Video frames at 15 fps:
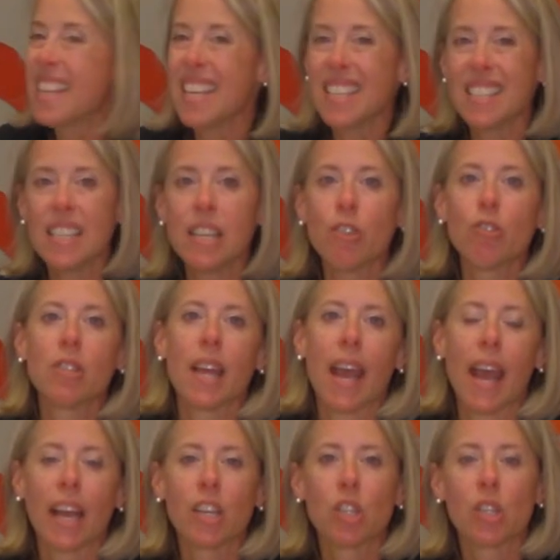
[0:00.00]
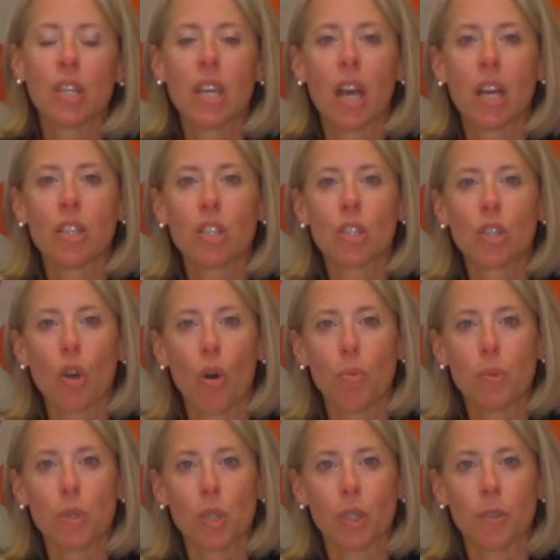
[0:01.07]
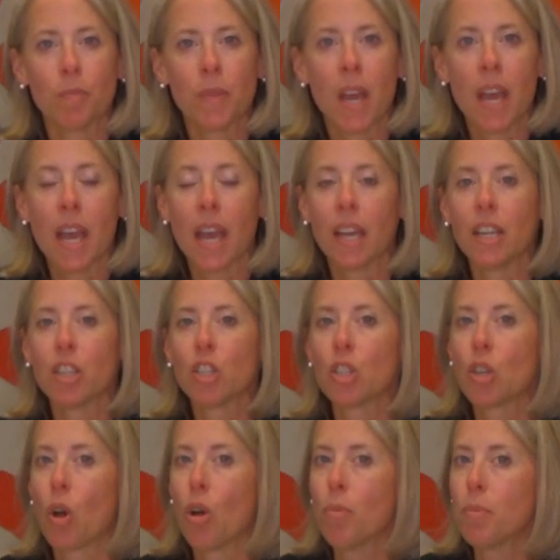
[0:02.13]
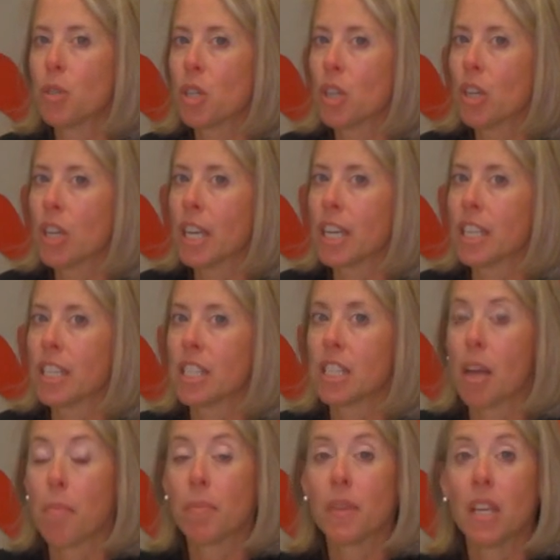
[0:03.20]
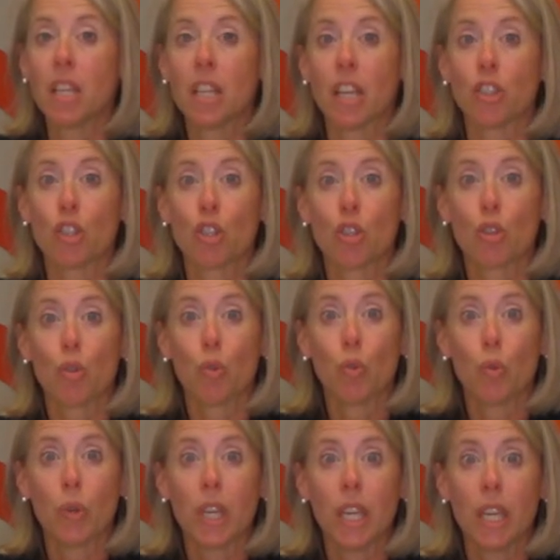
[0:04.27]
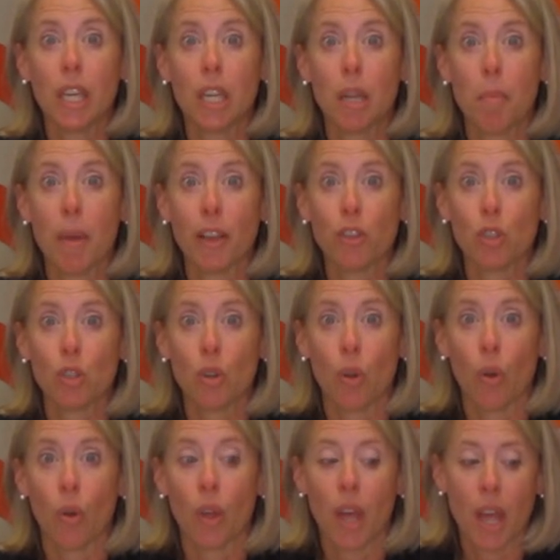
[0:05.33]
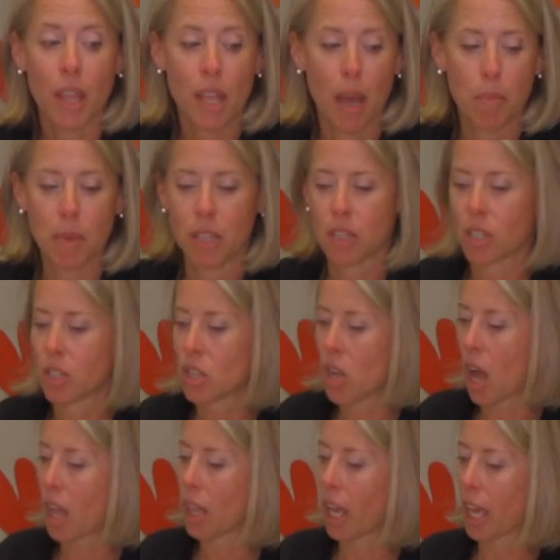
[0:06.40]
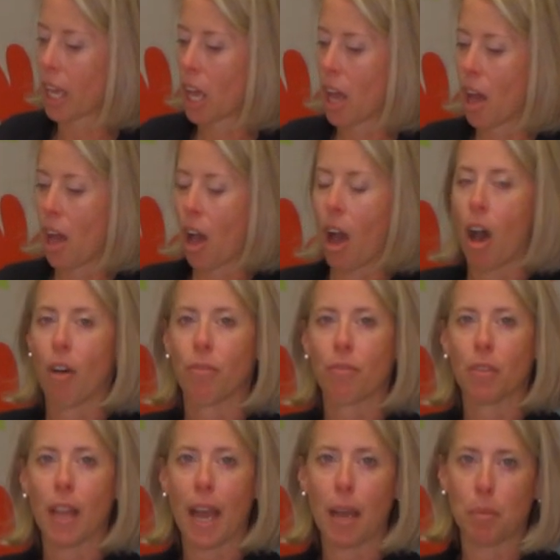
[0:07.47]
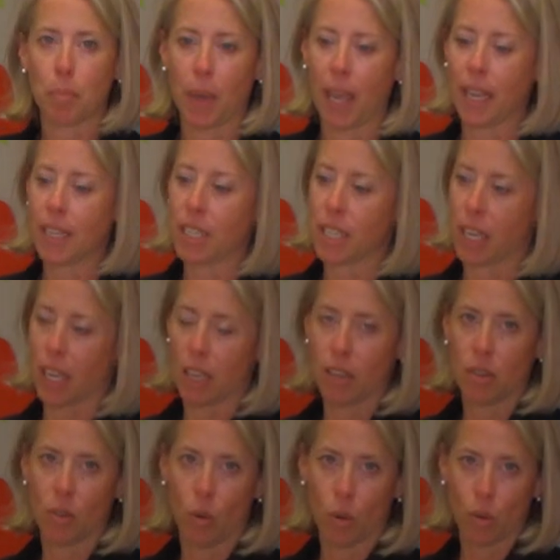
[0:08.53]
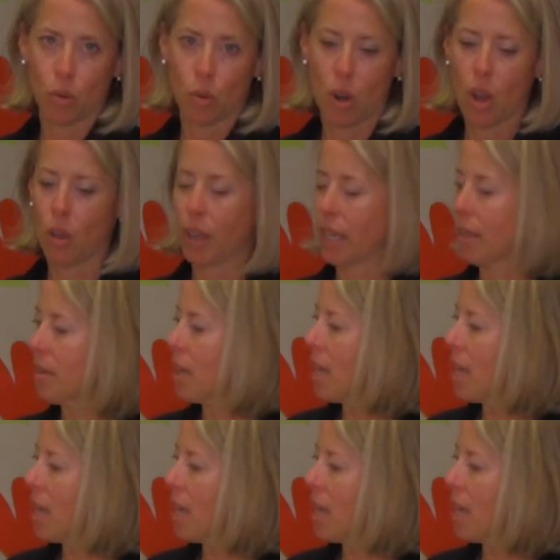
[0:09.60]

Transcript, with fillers: This here's actually a sculpture, and a sculpture is something that's three-dimensional. That means it's not like a flat painting or drawing.